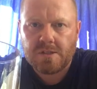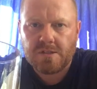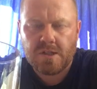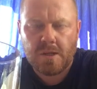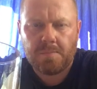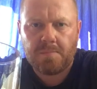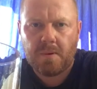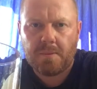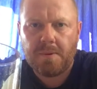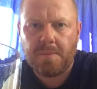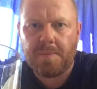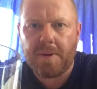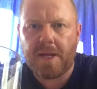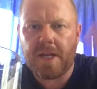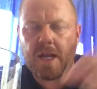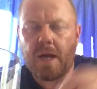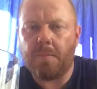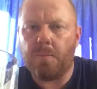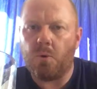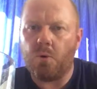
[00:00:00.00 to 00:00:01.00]
I'm probably
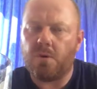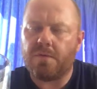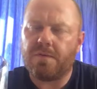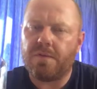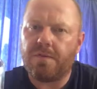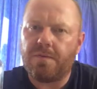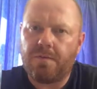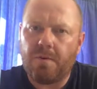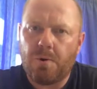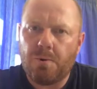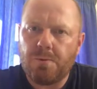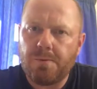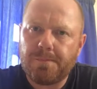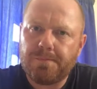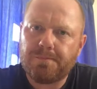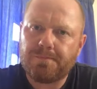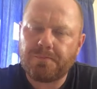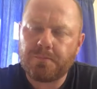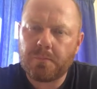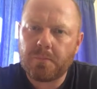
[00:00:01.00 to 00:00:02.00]
picking up more of the fruit.
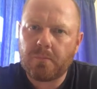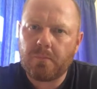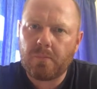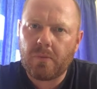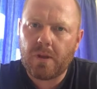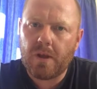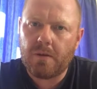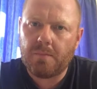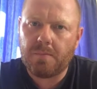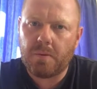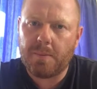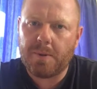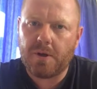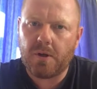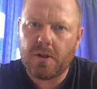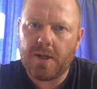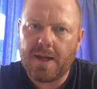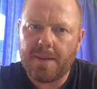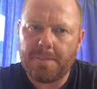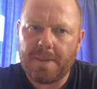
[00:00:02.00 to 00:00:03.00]
I've probably
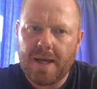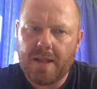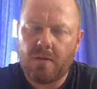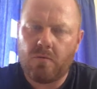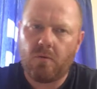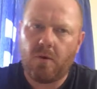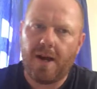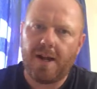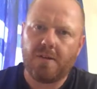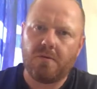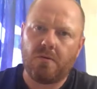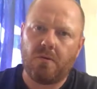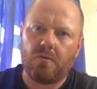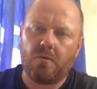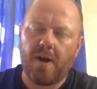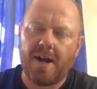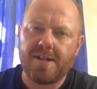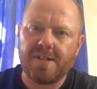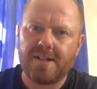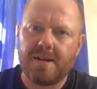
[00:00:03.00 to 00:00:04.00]
got it about the
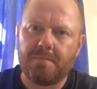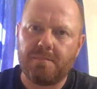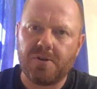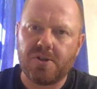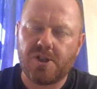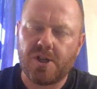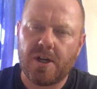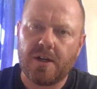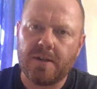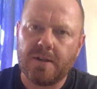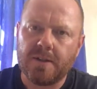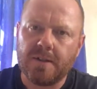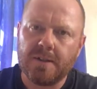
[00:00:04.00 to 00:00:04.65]
right temperature.